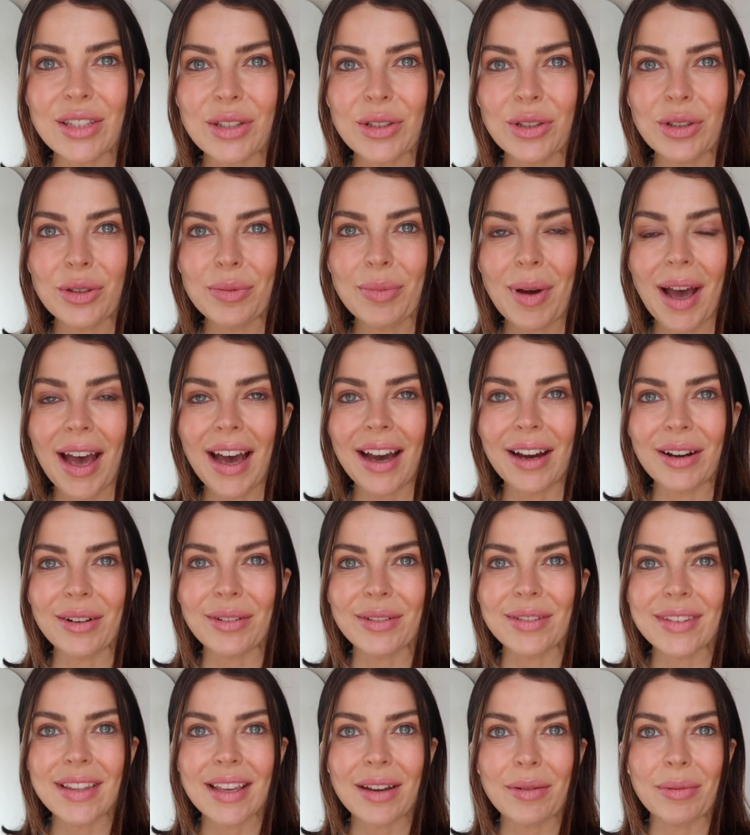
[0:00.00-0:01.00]
Zoom
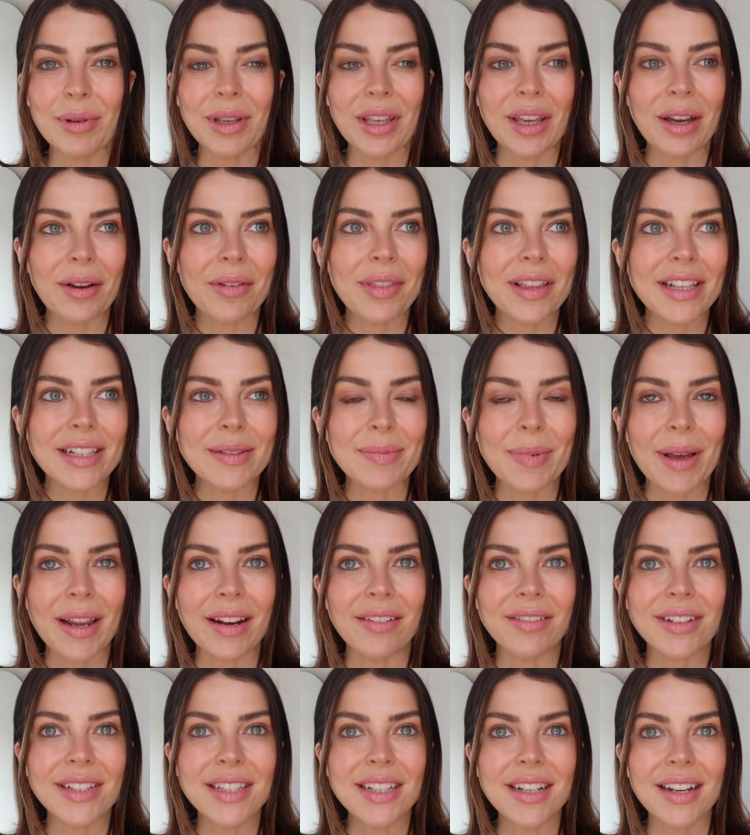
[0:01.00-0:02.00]
out. There we go. That's
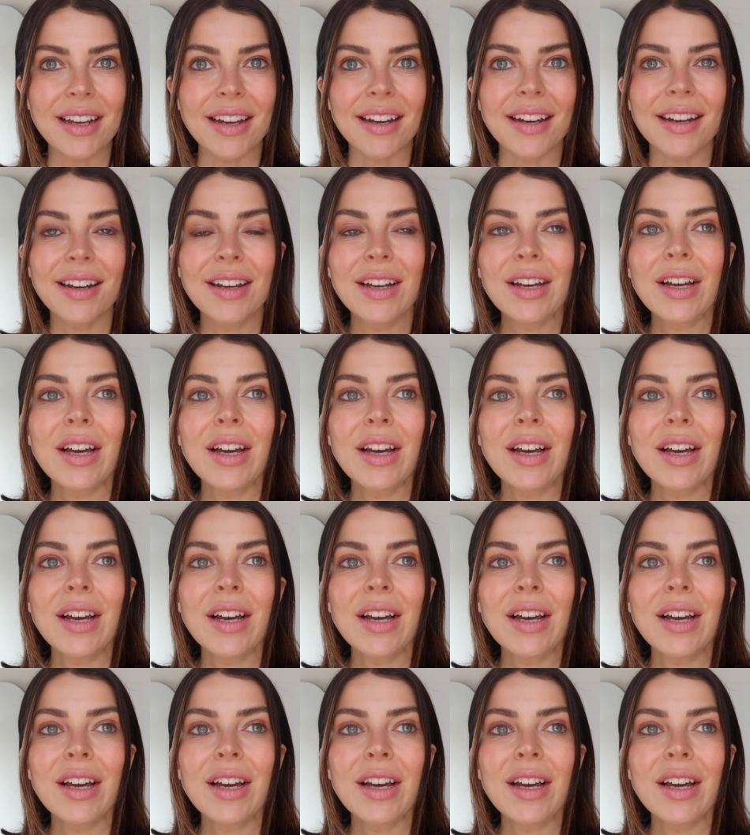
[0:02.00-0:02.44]
better, isn't it?